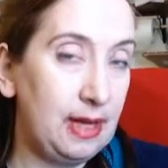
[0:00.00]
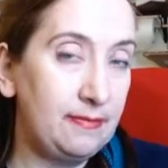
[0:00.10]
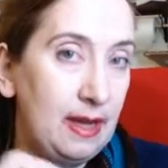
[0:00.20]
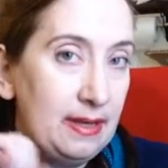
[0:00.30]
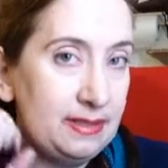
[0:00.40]

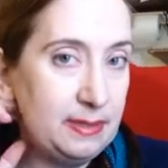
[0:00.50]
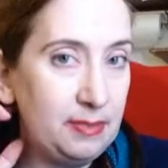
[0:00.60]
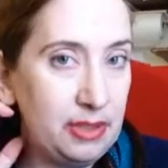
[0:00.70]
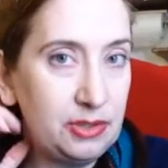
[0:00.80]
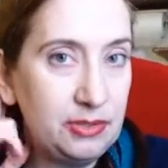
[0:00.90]
I've gotten some
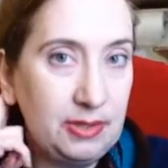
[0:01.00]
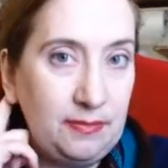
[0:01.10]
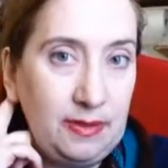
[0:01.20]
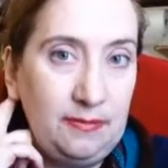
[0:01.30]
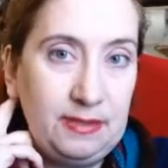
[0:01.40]
pictures
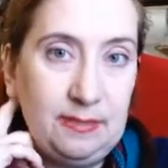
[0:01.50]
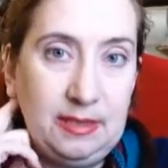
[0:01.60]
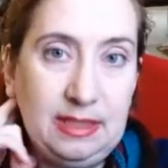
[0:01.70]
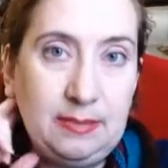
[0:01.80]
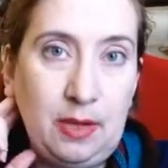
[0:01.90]
of some of
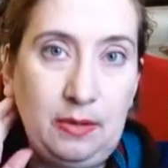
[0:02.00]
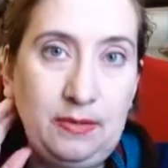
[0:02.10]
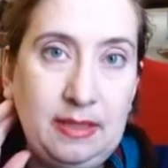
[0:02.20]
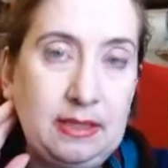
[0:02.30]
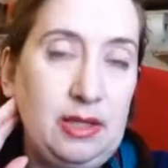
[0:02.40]
these smaller
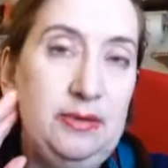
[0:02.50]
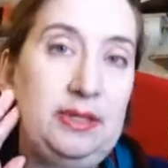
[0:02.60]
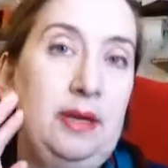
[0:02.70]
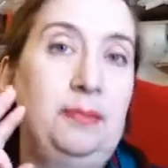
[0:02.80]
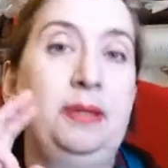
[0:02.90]
things
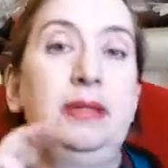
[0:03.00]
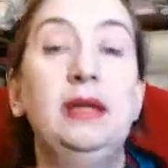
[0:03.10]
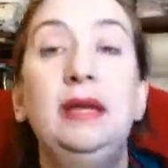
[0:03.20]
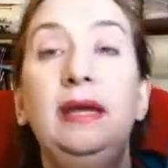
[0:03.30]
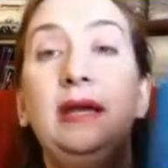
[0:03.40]
close up, but
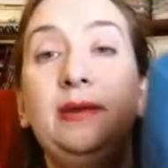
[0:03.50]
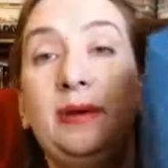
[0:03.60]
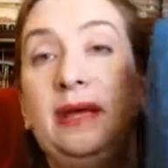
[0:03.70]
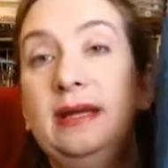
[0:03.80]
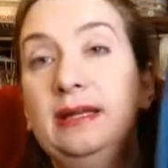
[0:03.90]

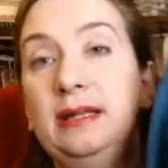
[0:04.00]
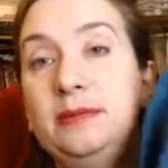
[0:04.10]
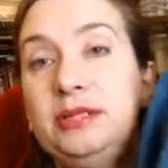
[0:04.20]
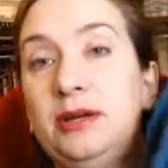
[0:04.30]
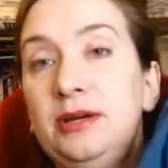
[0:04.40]
anyway, let
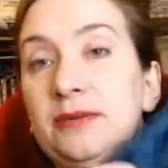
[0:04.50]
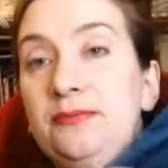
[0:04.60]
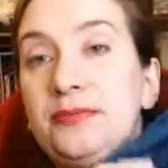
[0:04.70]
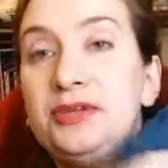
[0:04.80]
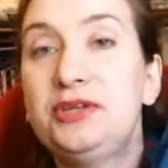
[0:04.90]
me show you.
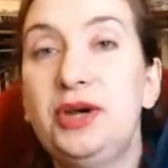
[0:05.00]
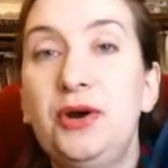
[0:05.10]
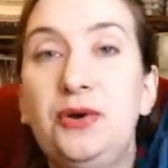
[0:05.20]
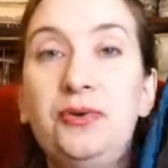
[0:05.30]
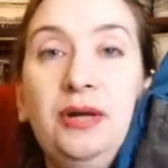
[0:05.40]

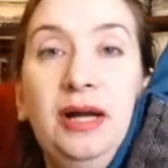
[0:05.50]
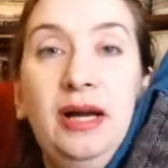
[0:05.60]
So,